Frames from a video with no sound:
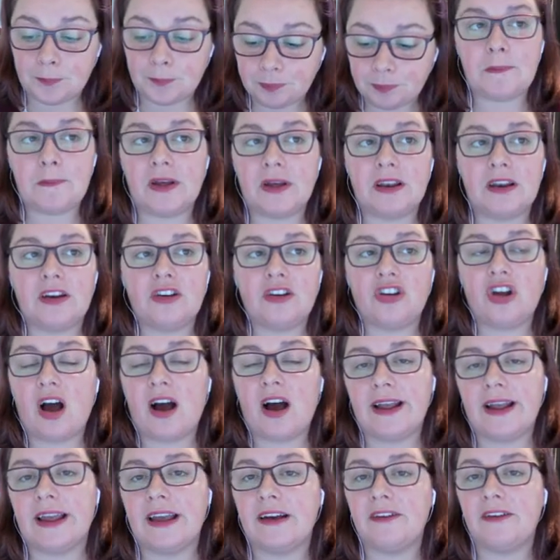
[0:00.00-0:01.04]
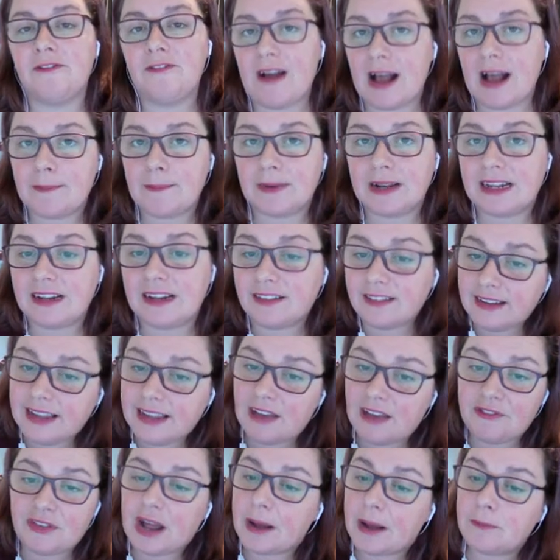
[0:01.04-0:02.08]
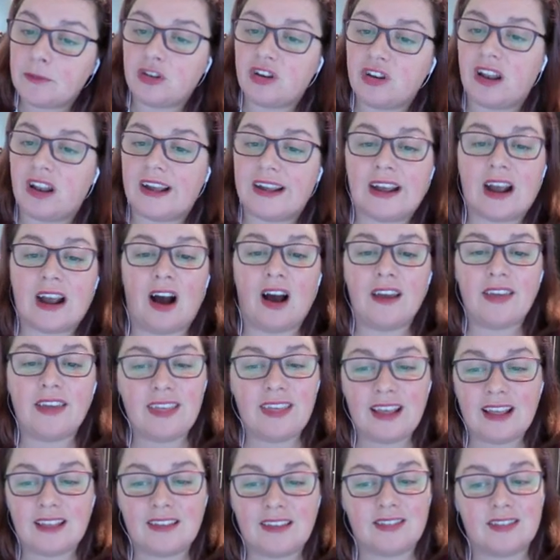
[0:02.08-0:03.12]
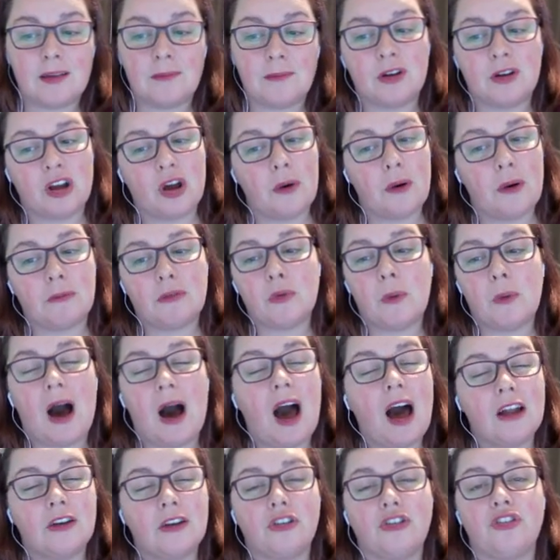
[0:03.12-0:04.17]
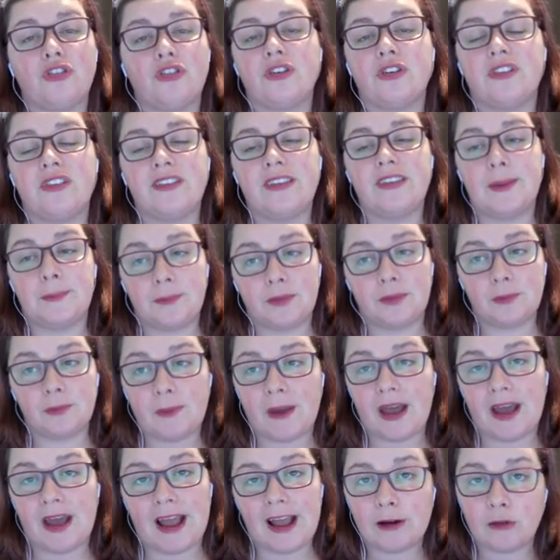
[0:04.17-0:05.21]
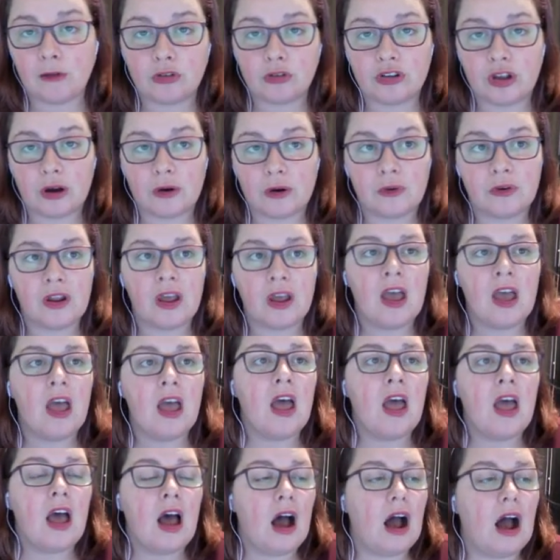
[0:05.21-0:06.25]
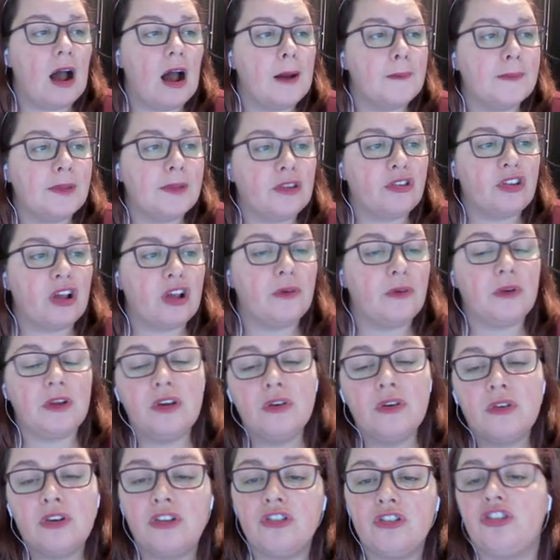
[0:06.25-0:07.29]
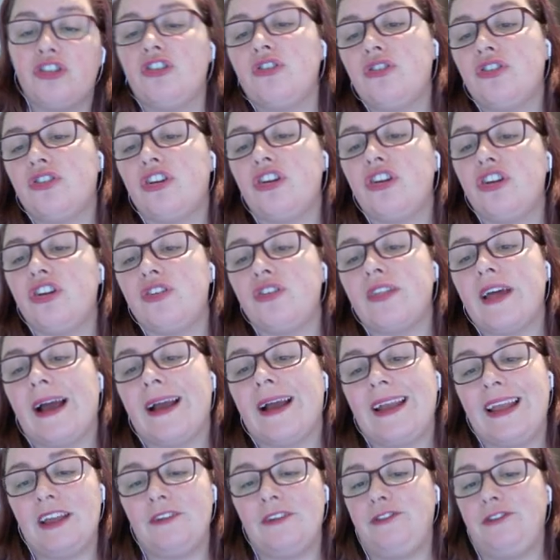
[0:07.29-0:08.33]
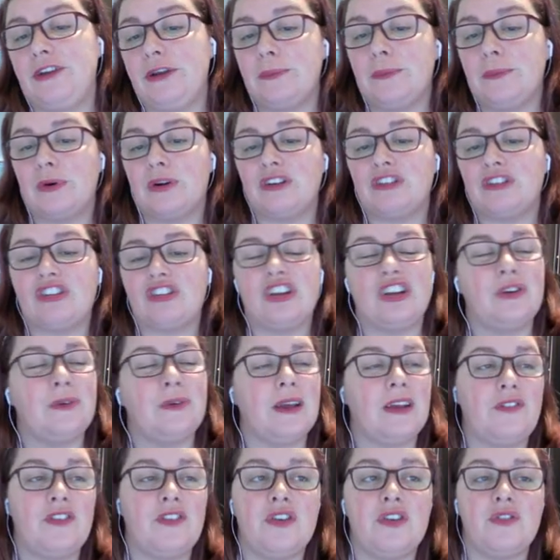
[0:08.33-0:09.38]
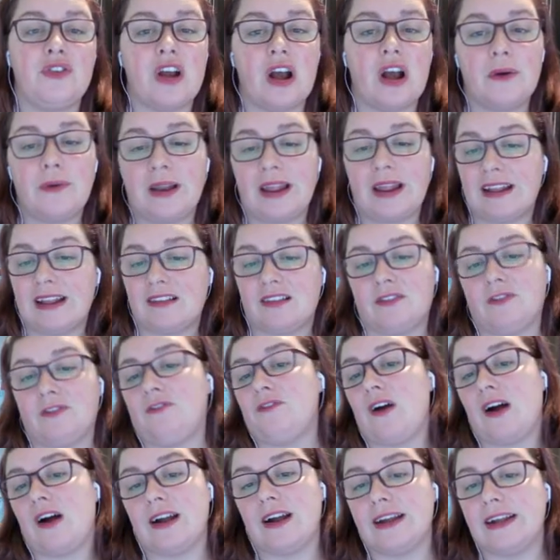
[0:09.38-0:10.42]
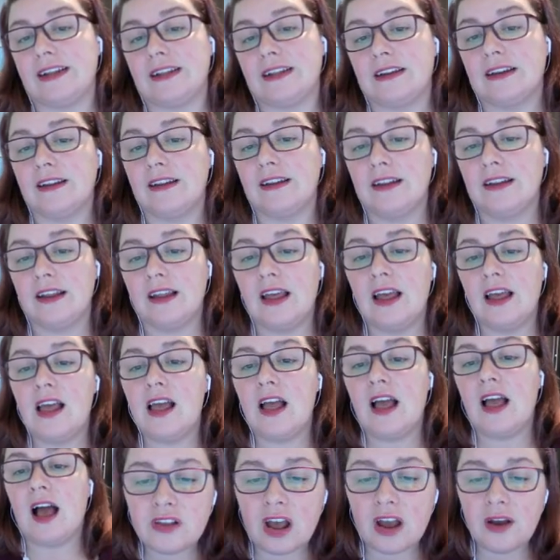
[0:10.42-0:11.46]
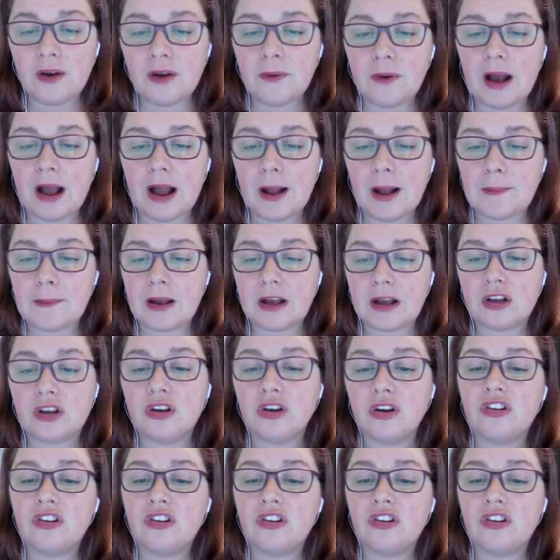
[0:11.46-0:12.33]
keep an entire family together up to, like, I think there's some that go up to 100 Sims per household. So you can choose to do that if you want to. If you don't, it's fine. So a